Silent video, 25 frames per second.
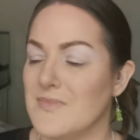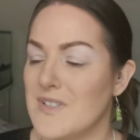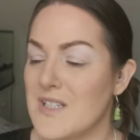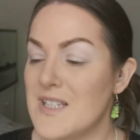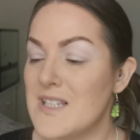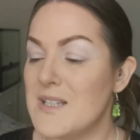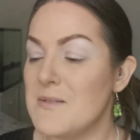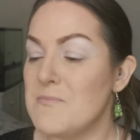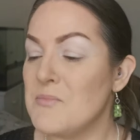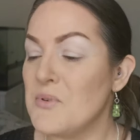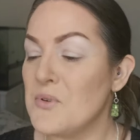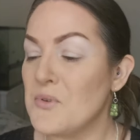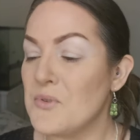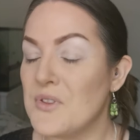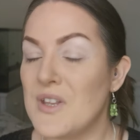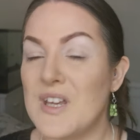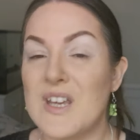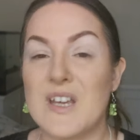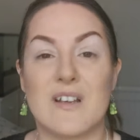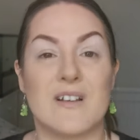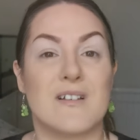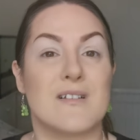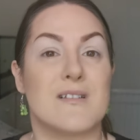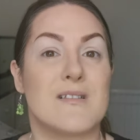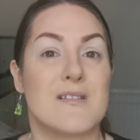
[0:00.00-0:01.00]
simple
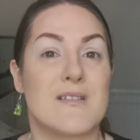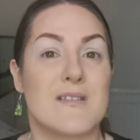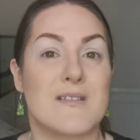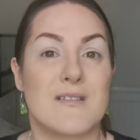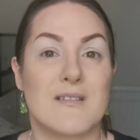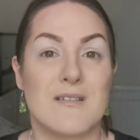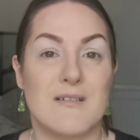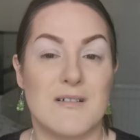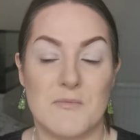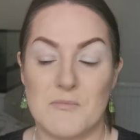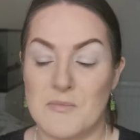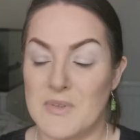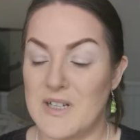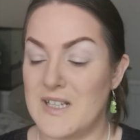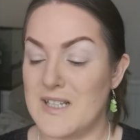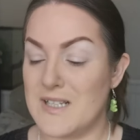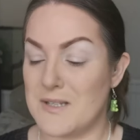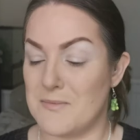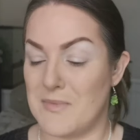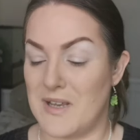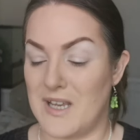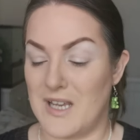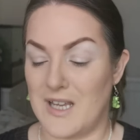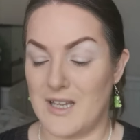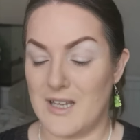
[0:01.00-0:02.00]
things
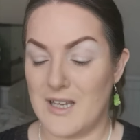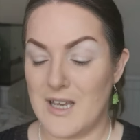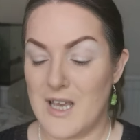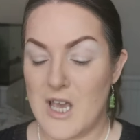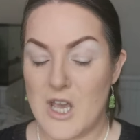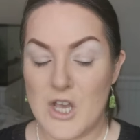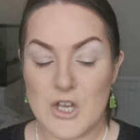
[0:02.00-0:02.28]
please me.